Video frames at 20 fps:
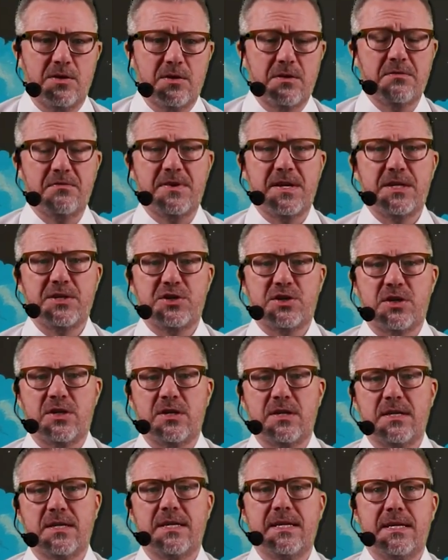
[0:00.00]
Your
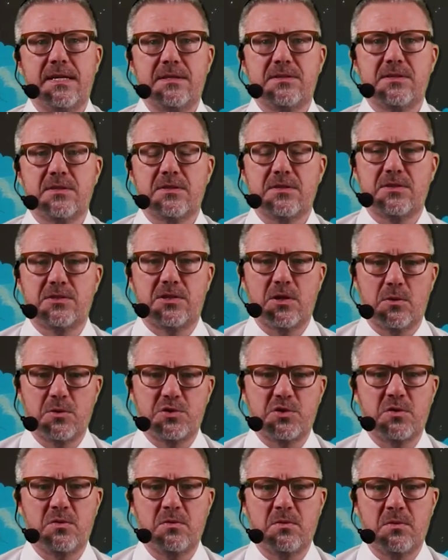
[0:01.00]
venture needs
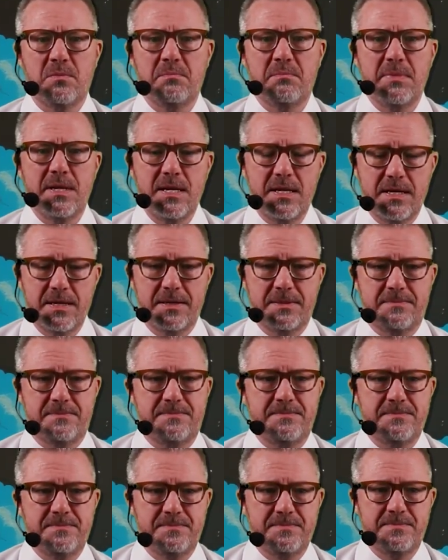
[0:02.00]
social media.
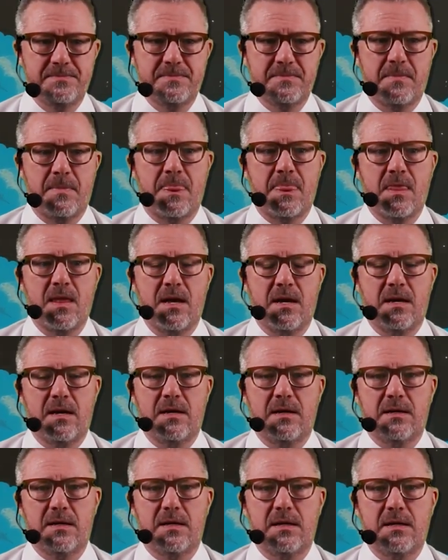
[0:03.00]

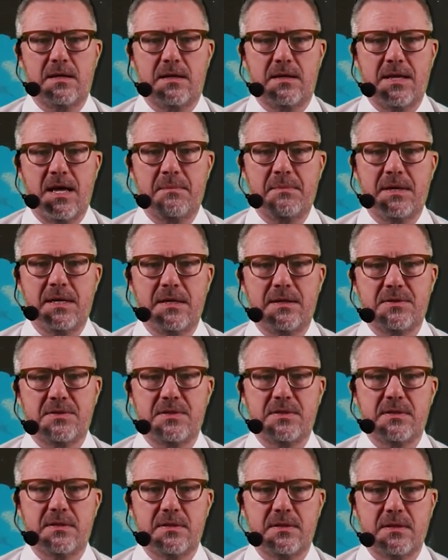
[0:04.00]
That
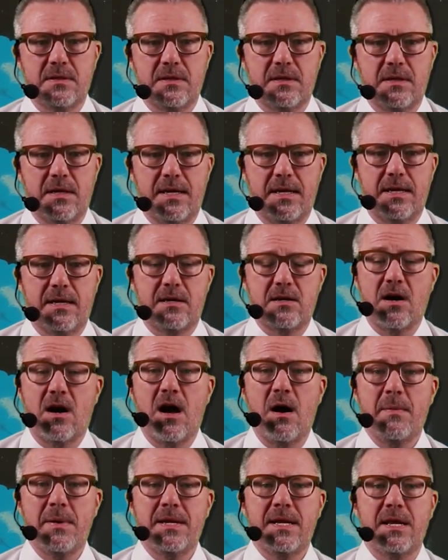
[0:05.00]
means a
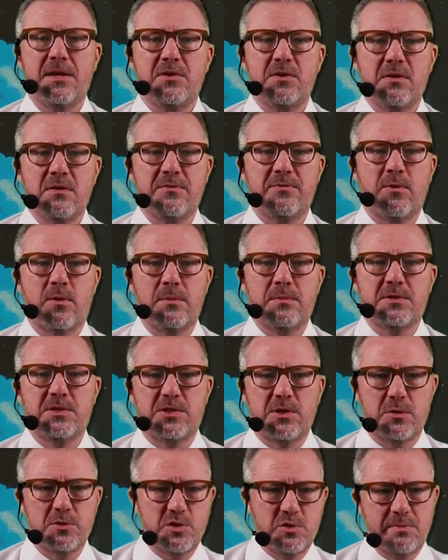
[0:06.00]
common and uniform
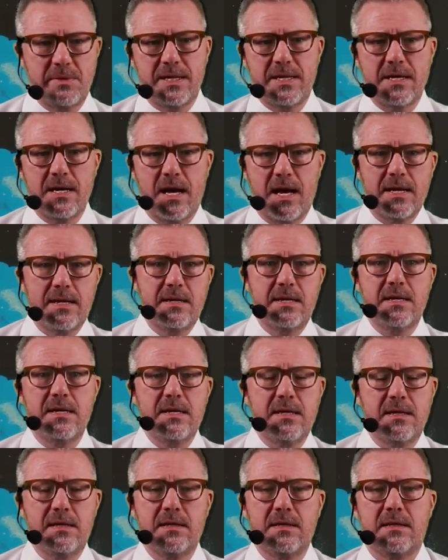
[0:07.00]
social media
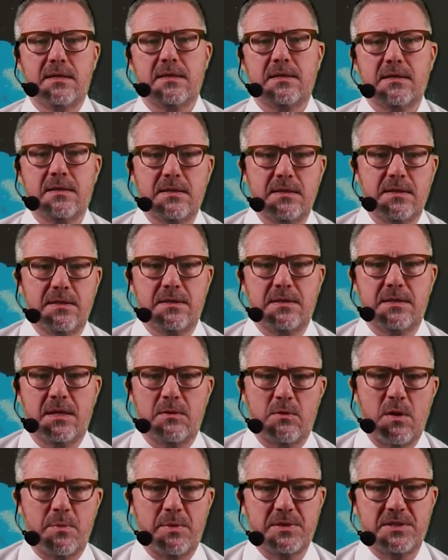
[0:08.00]
ID
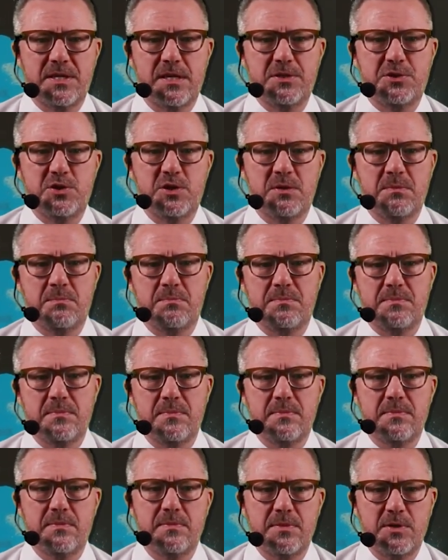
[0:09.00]
that represents
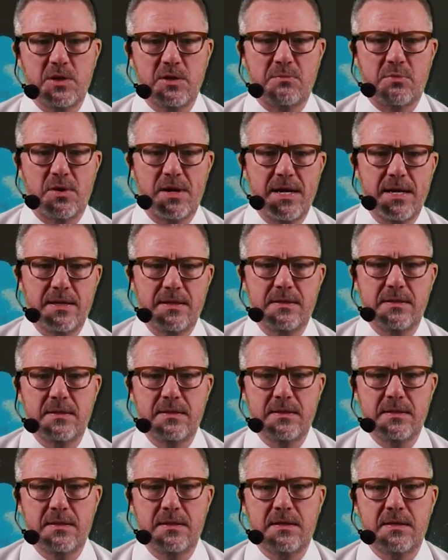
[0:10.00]
your brand
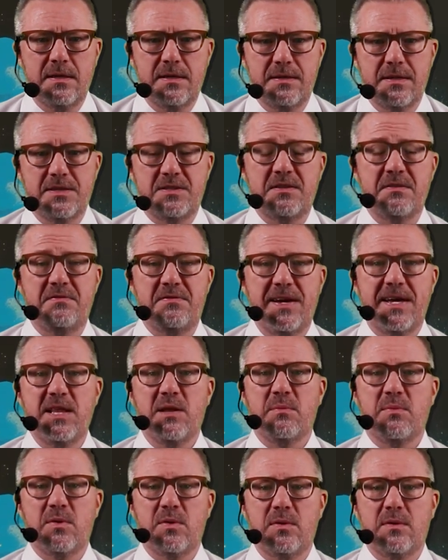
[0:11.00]
that's
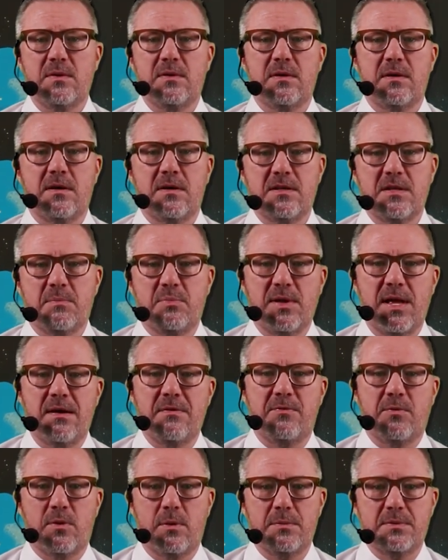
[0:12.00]
available on the
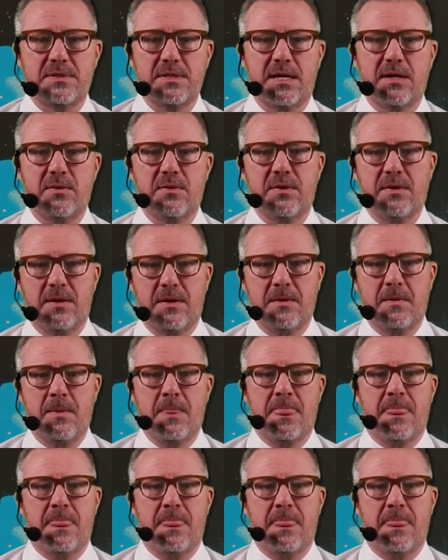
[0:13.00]
platforms. Now,